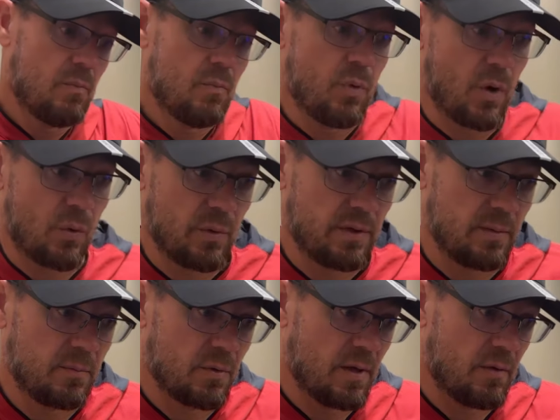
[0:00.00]
work with
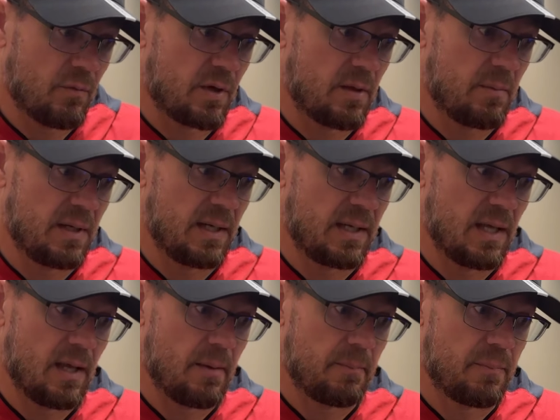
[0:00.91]
him during that rookie mini
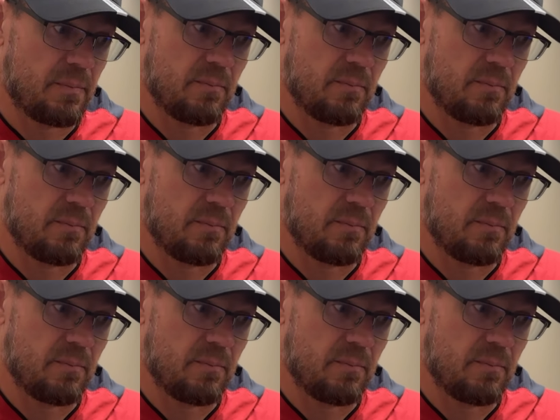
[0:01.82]
camp.